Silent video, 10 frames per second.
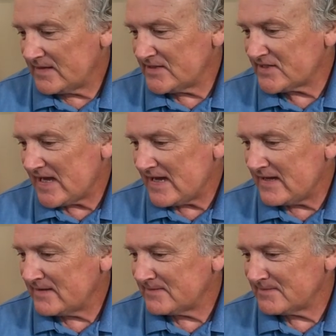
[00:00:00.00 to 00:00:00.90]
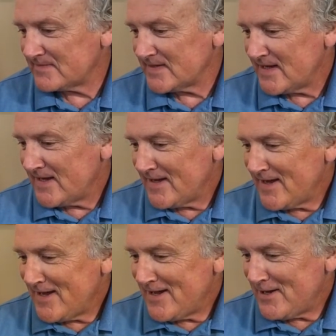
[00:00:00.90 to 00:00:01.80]
This guy
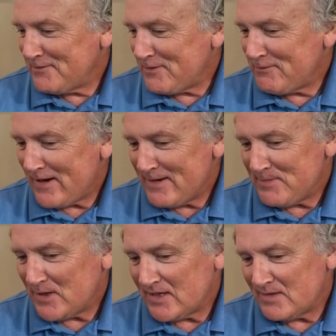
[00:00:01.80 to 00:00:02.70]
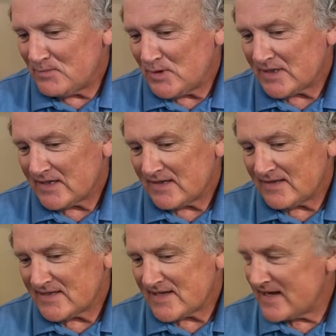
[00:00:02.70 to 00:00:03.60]
we write about in the book,
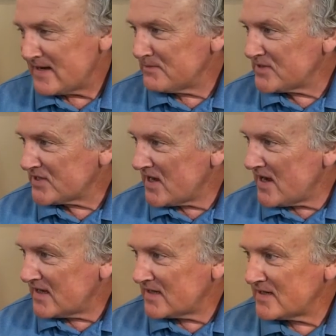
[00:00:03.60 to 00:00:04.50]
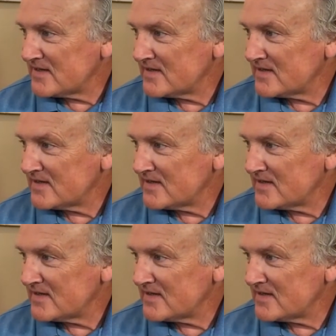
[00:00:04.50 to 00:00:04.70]
this guy named Scott,